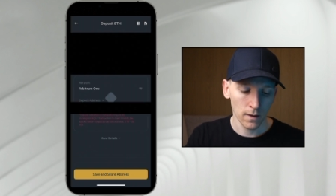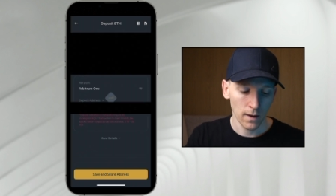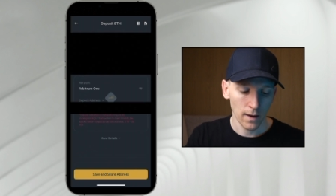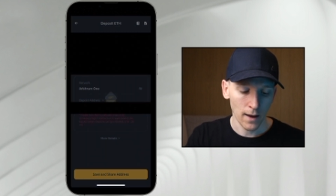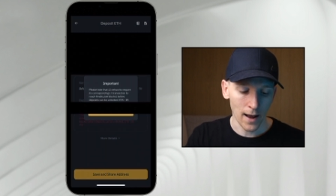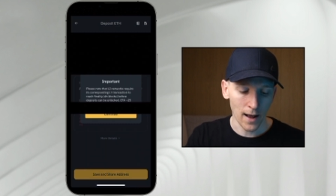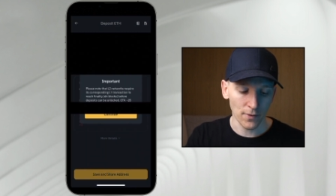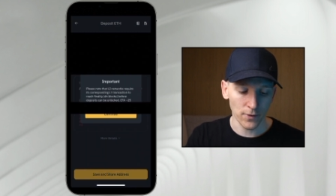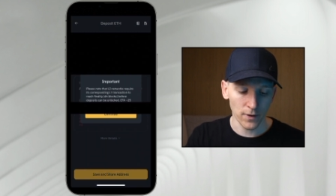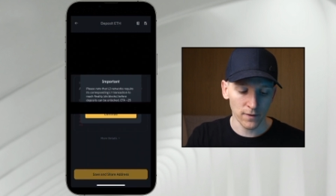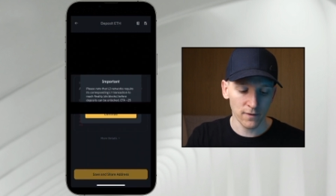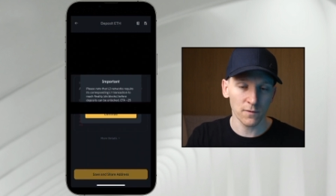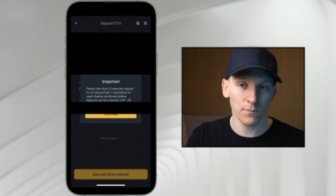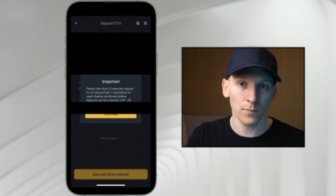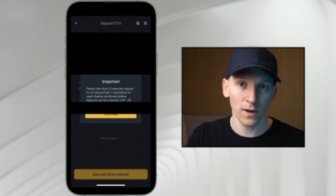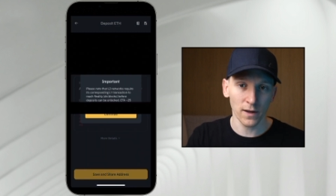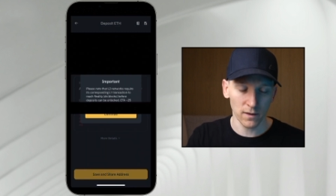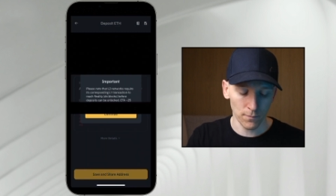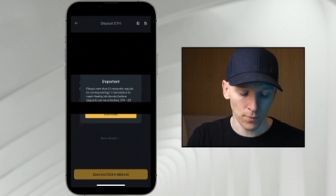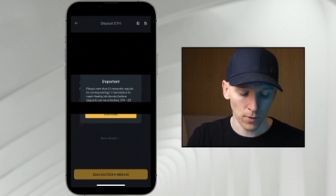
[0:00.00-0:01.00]
and this is
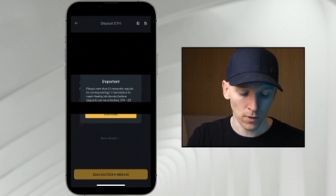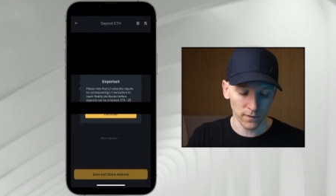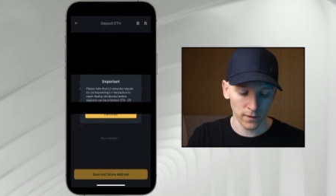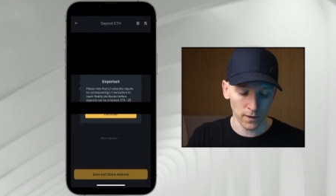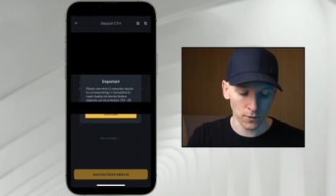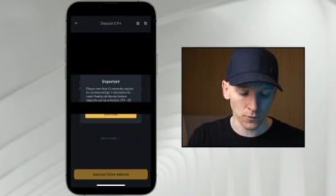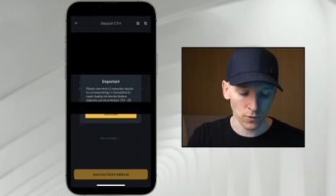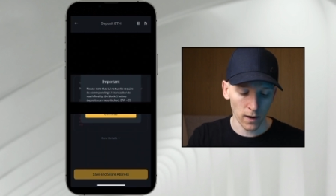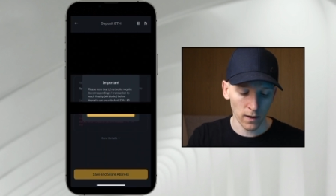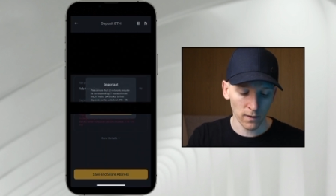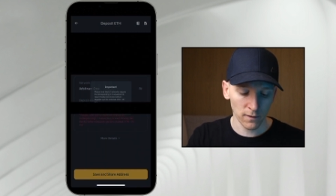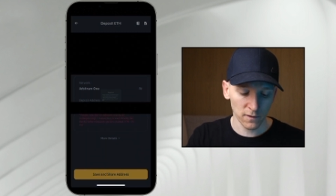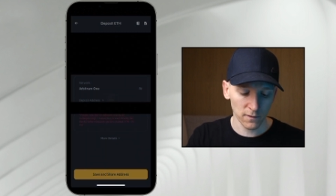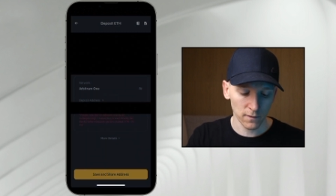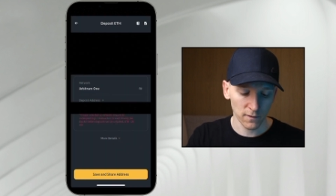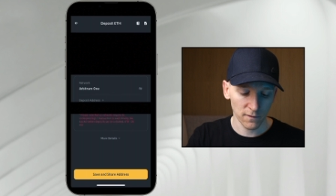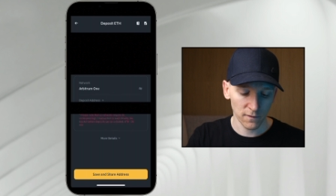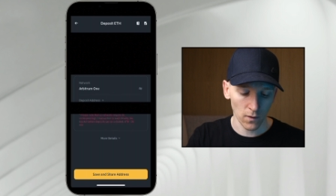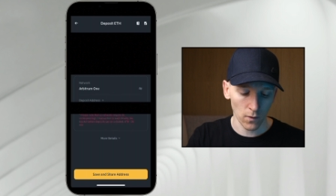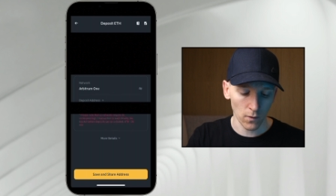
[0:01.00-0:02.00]
my deposit address.
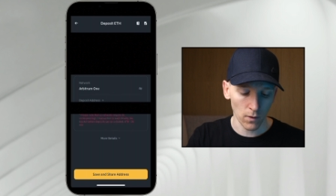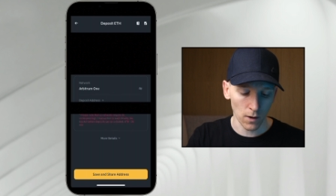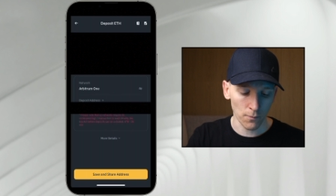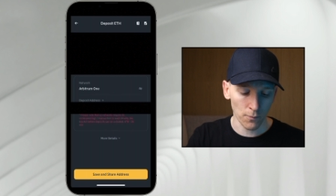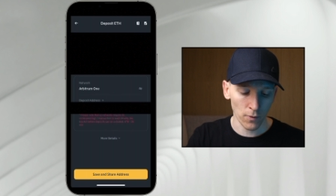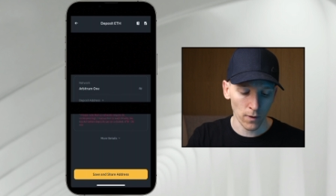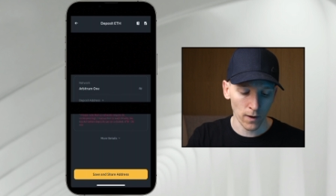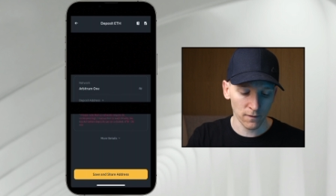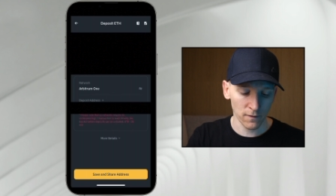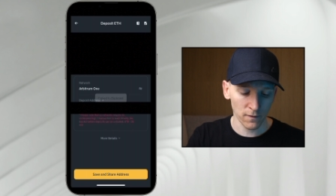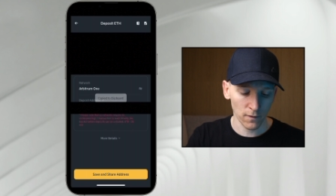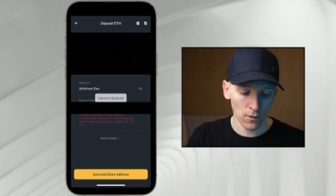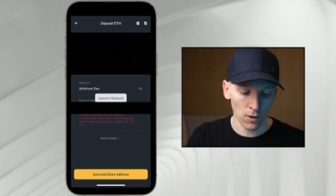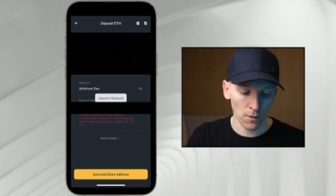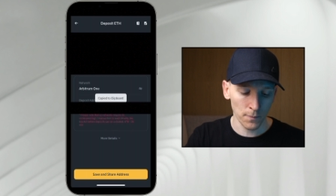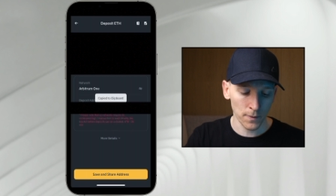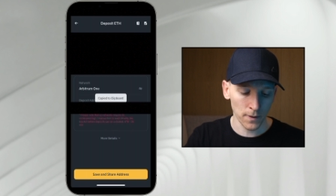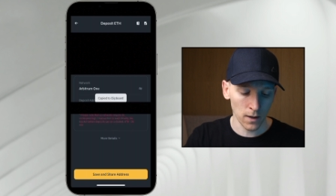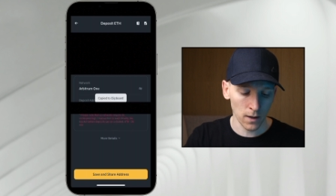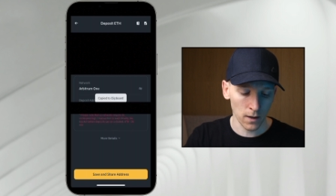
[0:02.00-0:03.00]
So I'll press
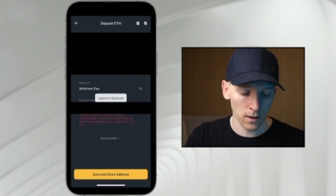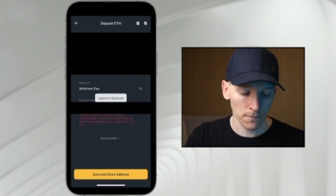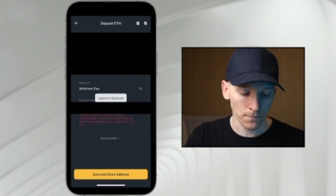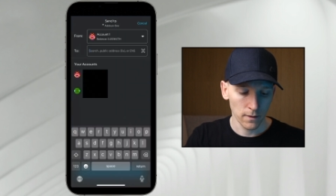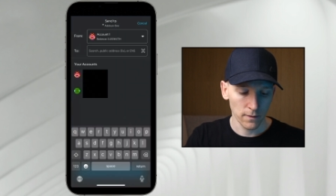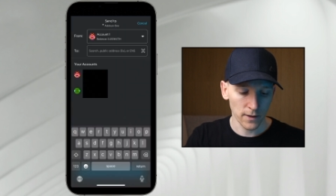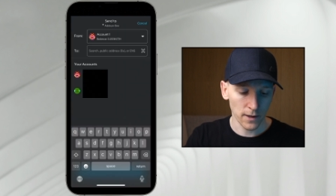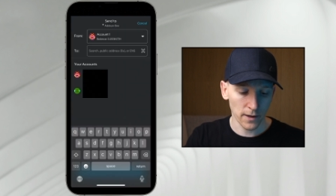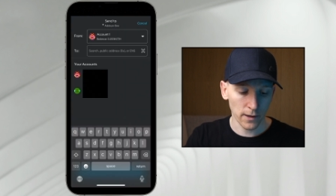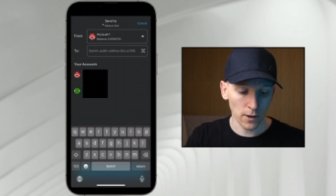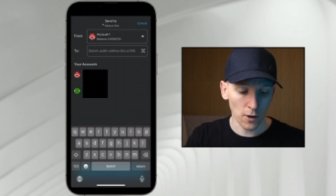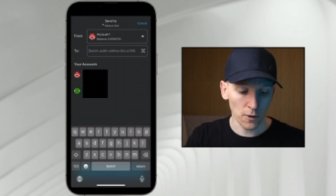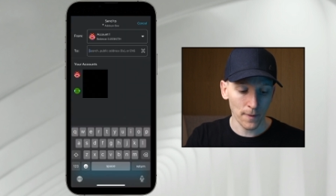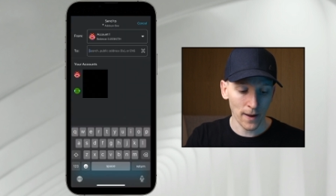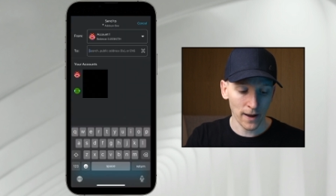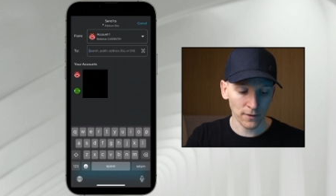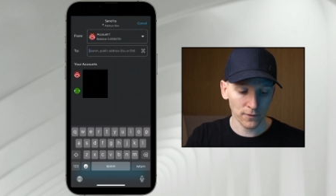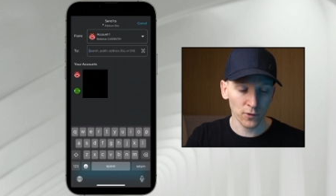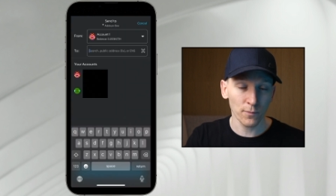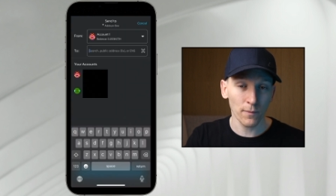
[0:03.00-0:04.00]
copy here. Then I go
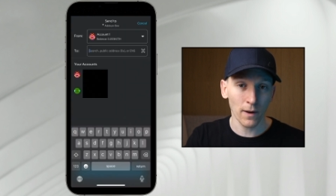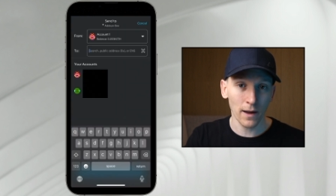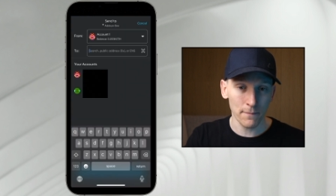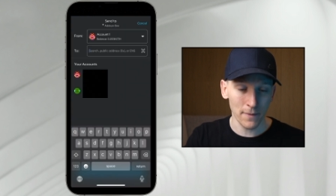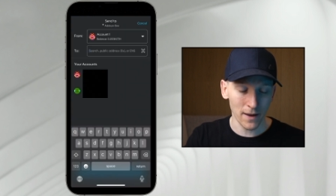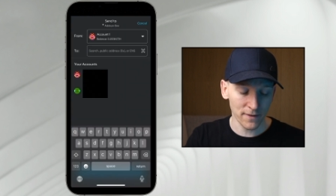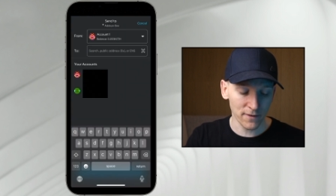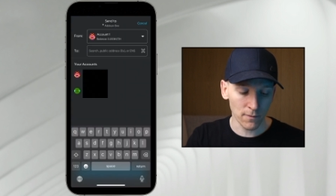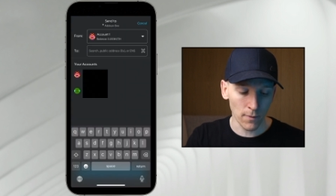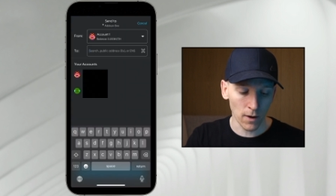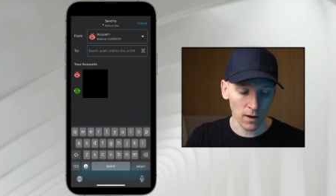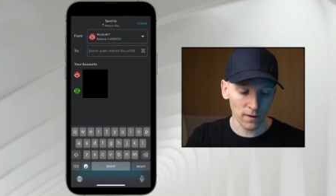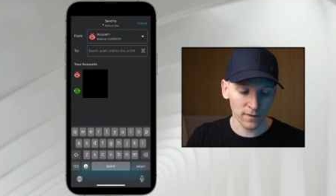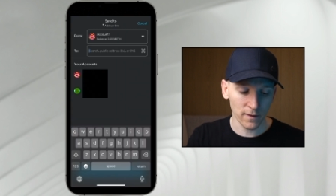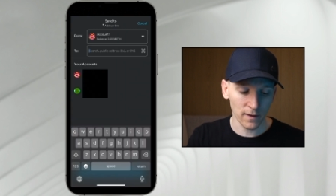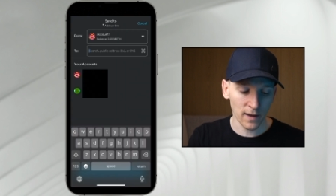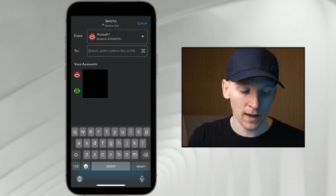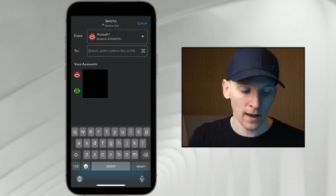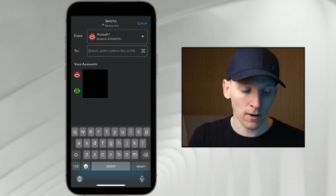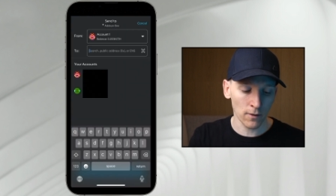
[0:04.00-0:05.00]
back to my MetaMask
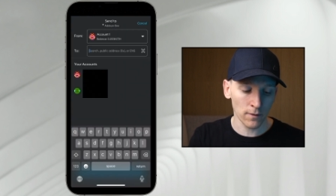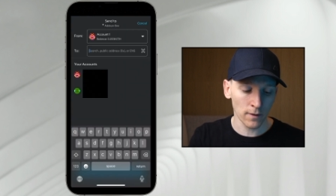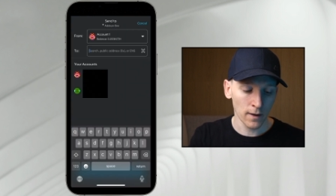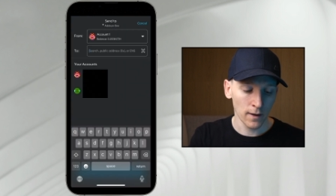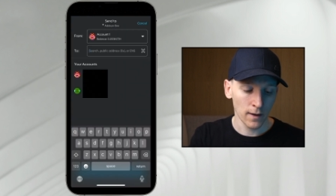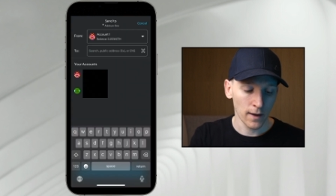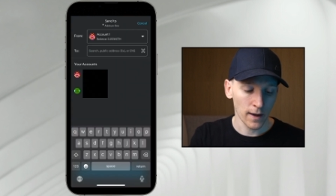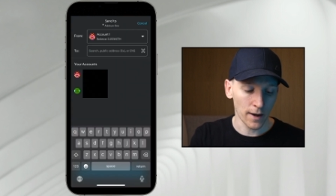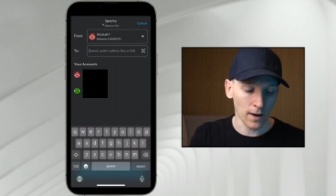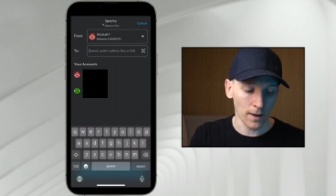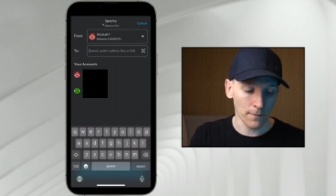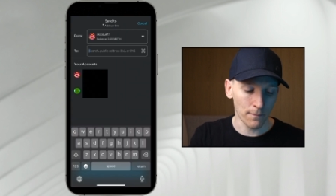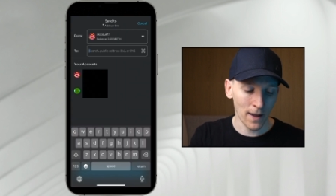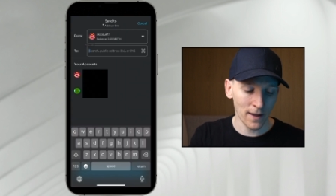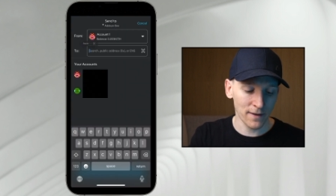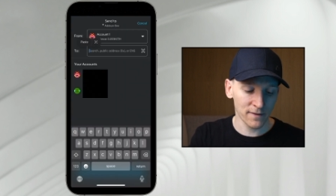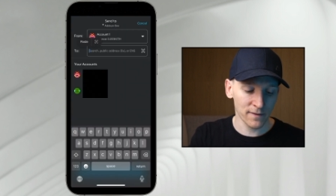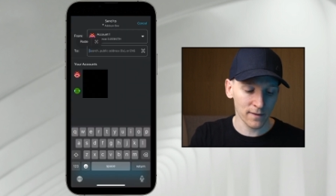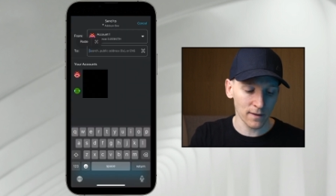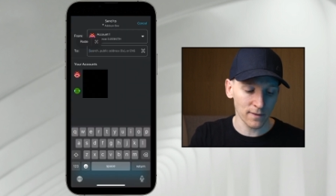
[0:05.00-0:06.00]
account and I
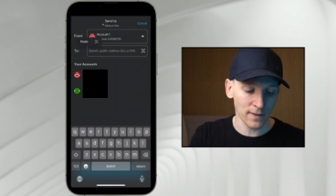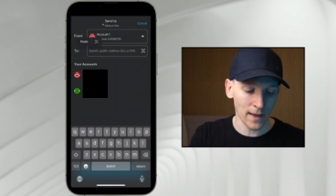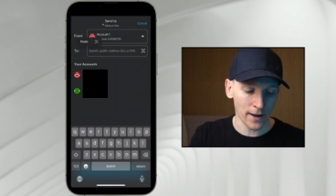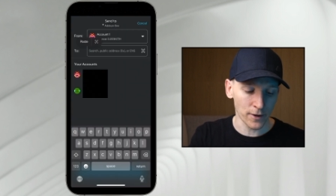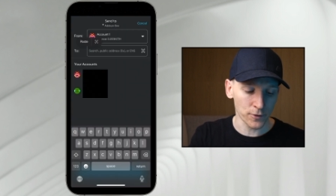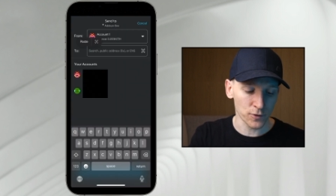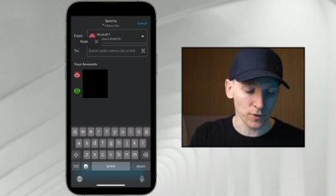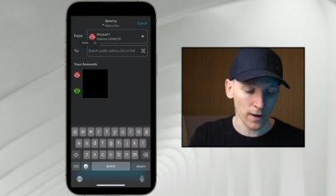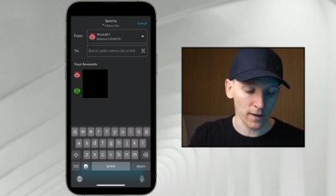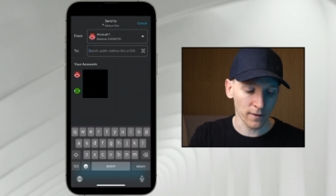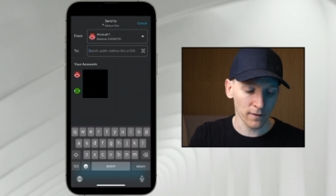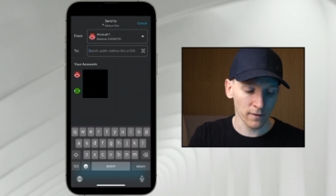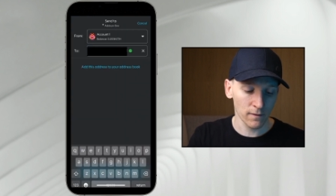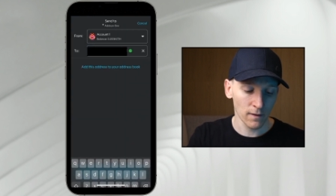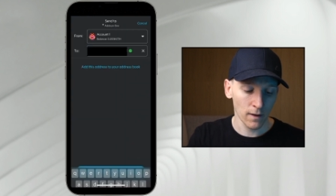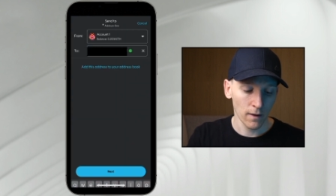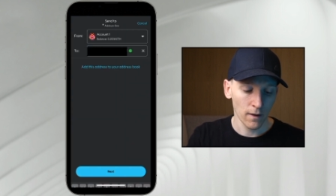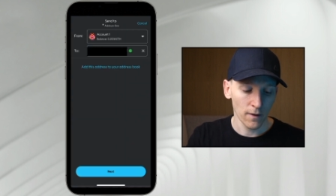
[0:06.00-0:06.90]
paste in that address.